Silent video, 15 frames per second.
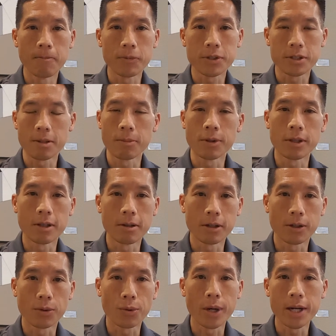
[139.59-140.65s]
Some of the
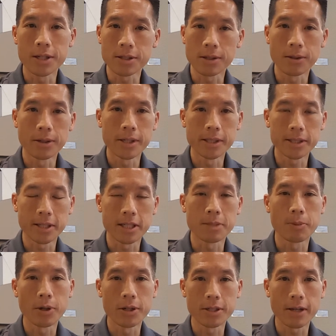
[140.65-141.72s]
greatest learnings and
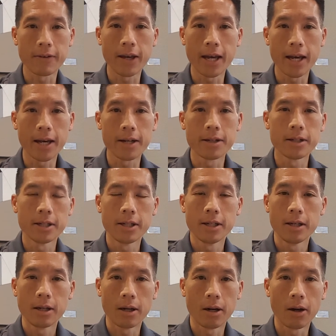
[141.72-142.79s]
experience I've had
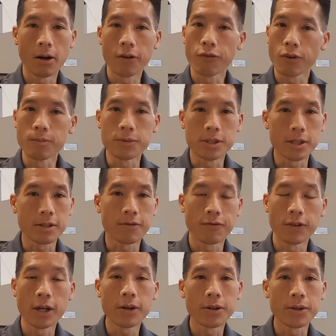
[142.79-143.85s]
are from just
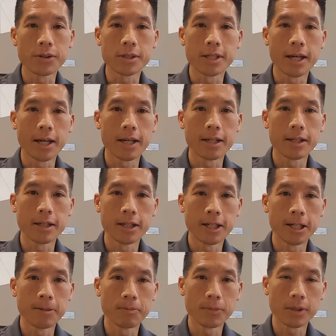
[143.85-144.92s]
failures
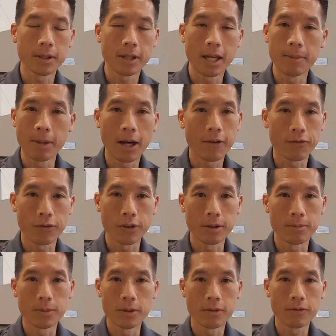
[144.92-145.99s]
that came out
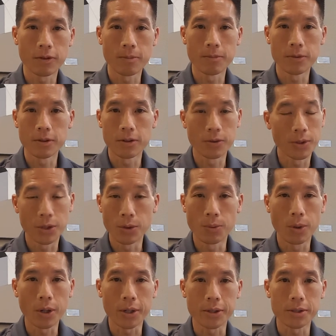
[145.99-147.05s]
from doing new
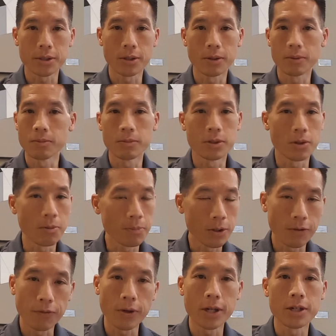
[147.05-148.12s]
work. So don't be
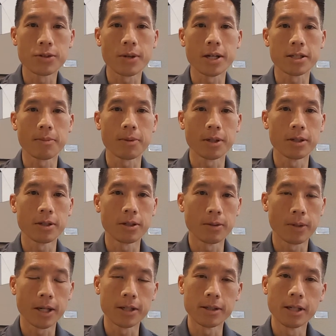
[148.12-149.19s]
afraid to try something new,
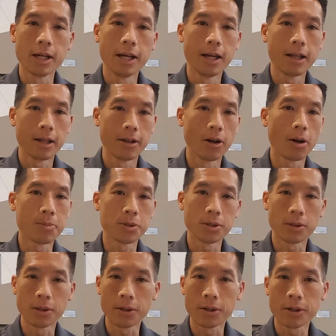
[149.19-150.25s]
right? It helps you
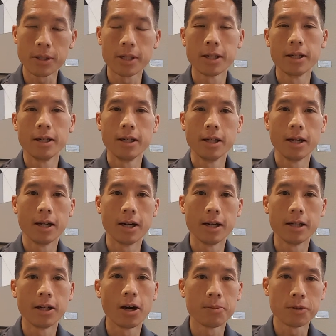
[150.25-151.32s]
learn.
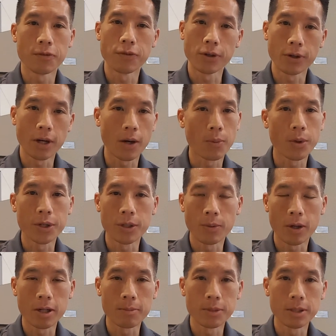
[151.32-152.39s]
It helps you figure out where you
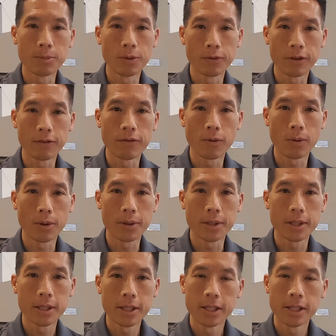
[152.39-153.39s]
want to be moving forward.